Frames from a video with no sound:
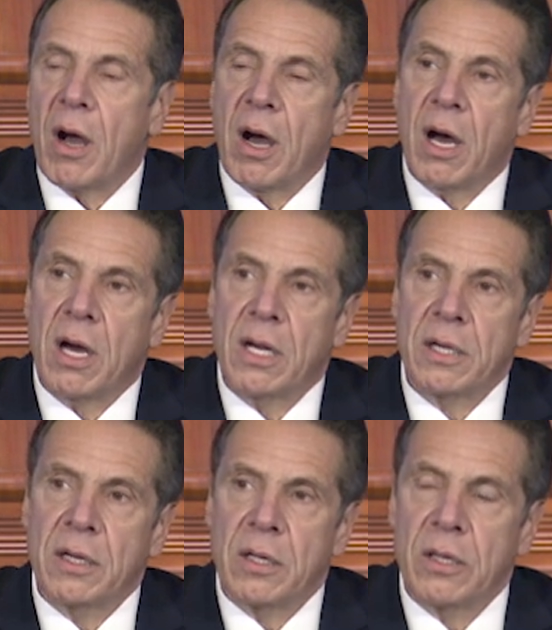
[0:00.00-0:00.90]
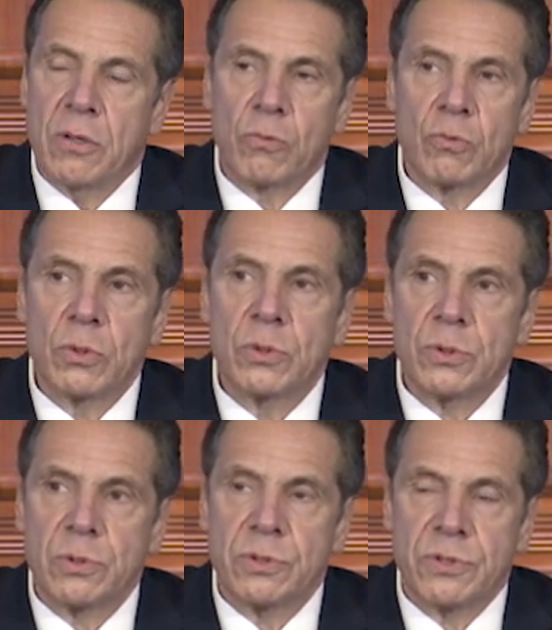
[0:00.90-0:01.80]
on the
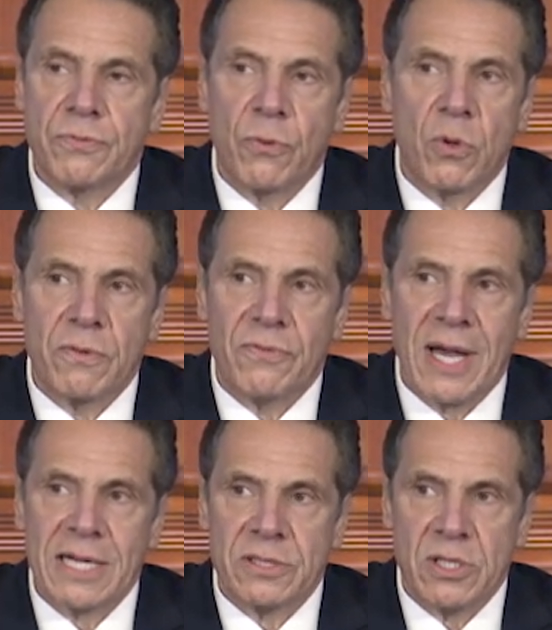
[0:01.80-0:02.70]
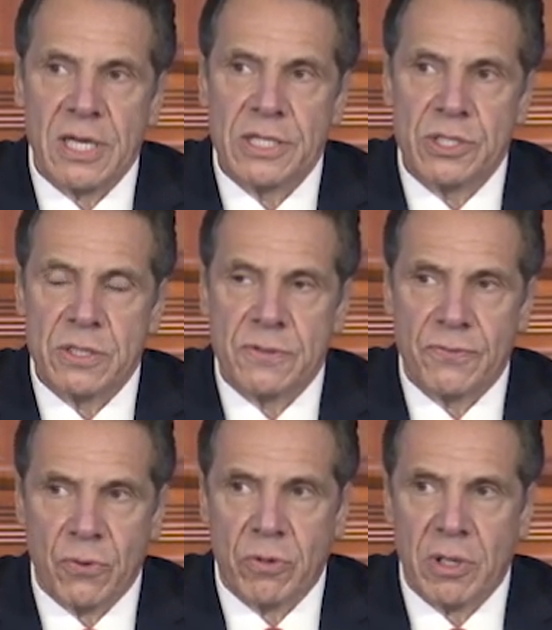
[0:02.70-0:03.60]
rules for vaccinations
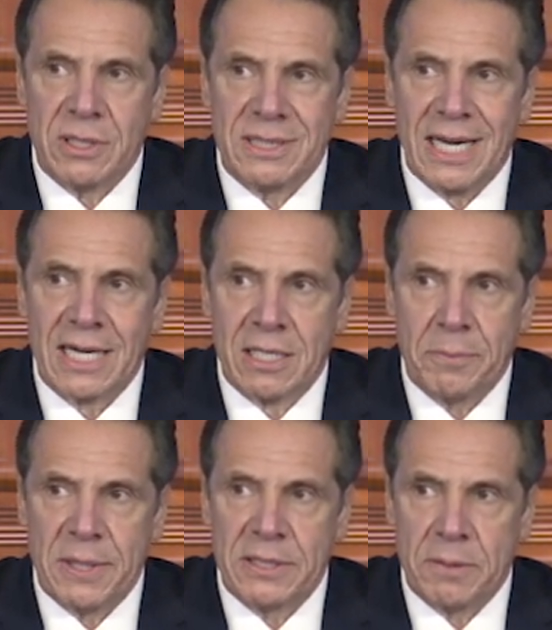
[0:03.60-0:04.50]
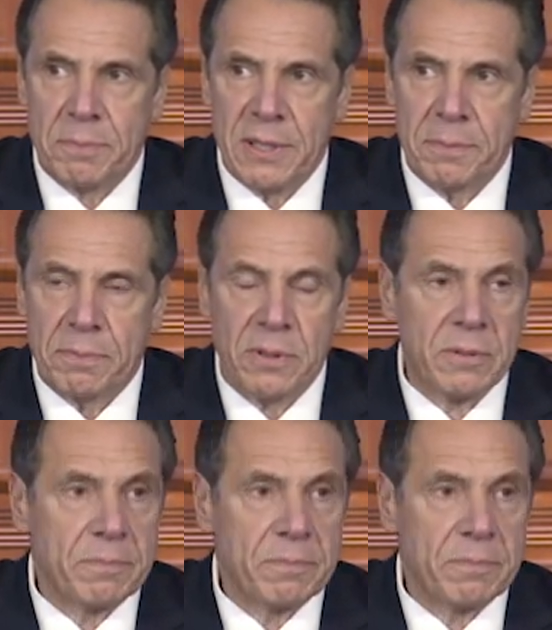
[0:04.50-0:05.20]
for undocumented people